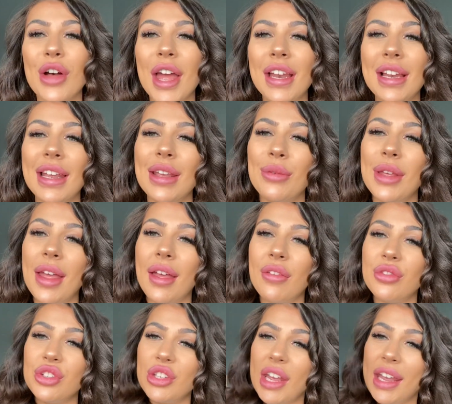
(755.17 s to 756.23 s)
finally we
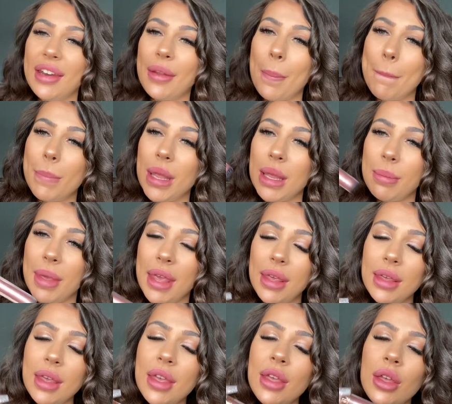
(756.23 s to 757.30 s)
have shade
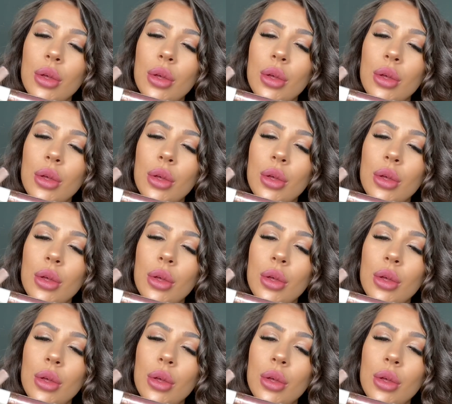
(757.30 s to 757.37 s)
Beaming,